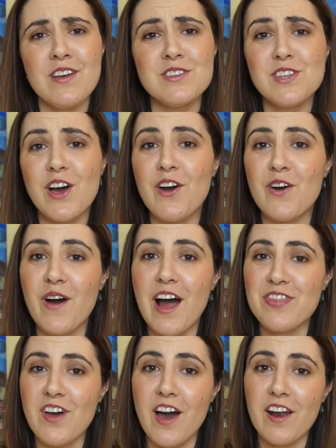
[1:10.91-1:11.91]
So
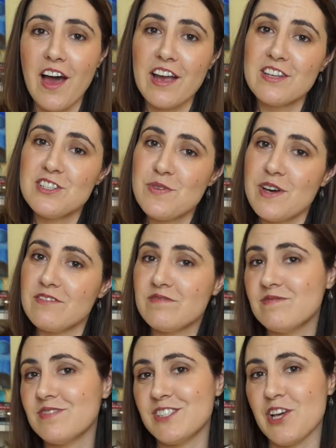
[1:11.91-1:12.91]
I thought I could do it,
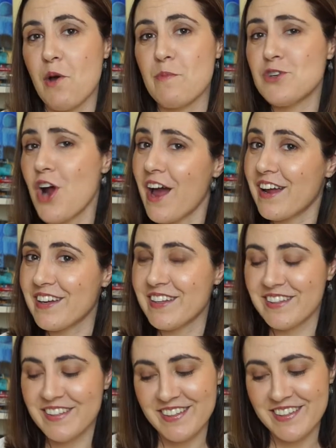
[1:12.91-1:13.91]
so I'm trying.